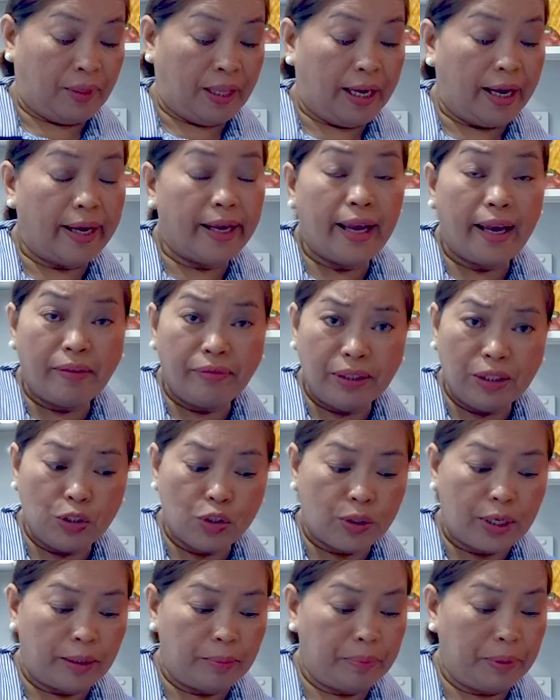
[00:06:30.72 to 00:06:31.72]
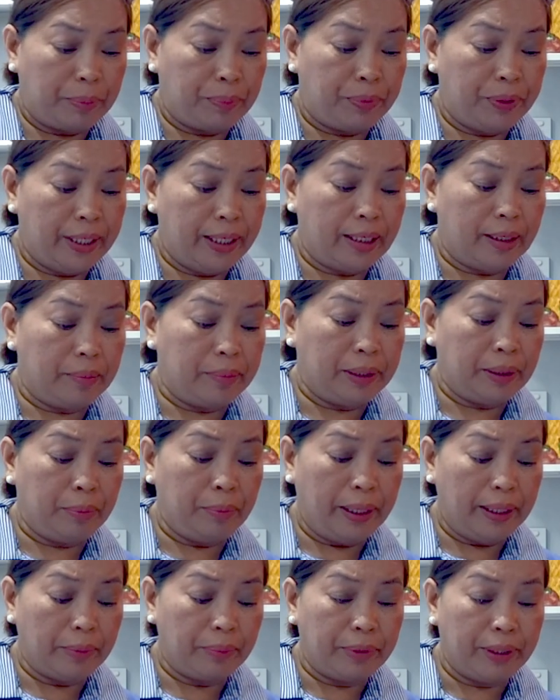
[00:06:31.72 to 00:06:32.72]
I haven't tried paprika, but it
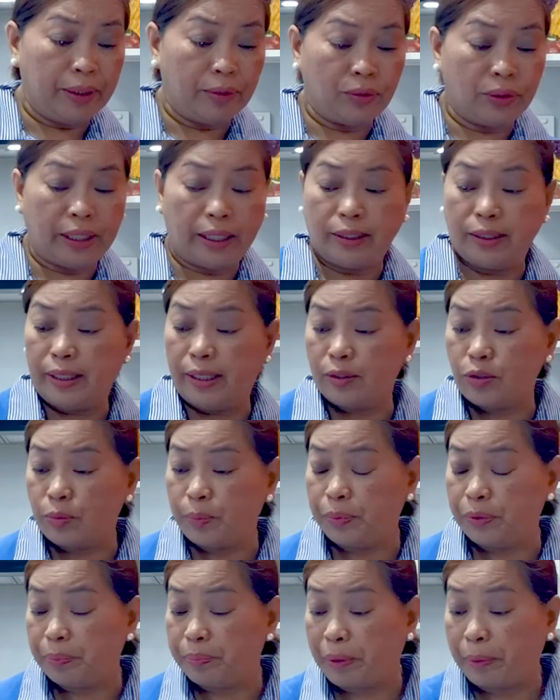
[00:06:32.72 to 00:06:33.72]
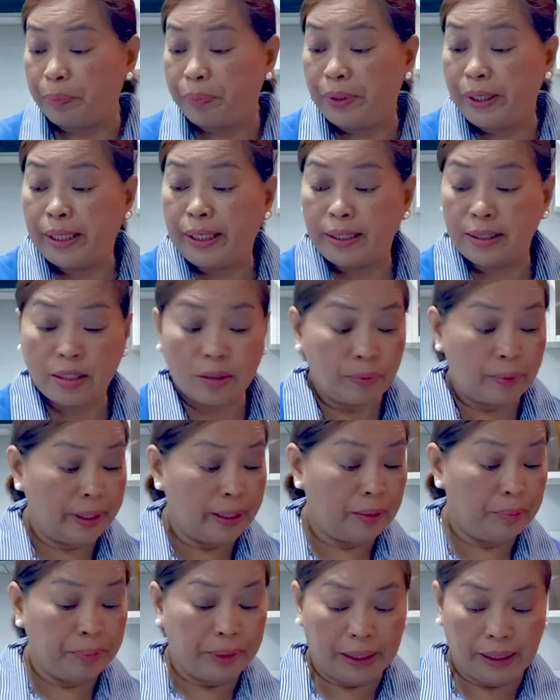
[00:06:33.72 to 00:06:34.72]
might be a good idea to put paprika as
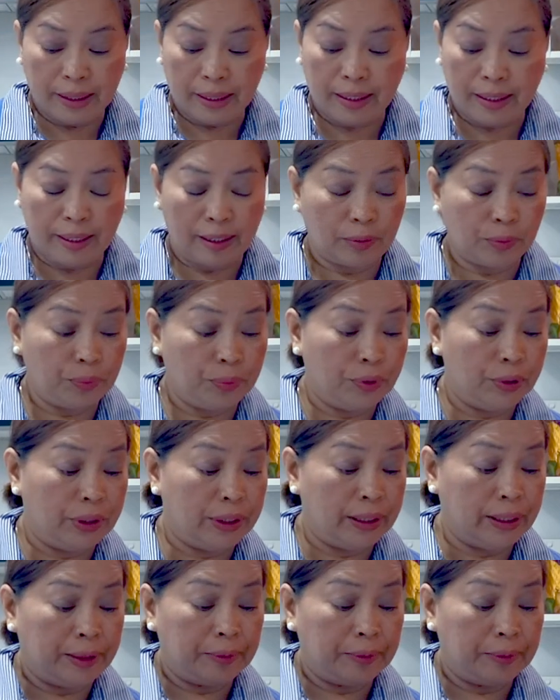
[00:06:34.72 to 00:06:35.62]
well because that would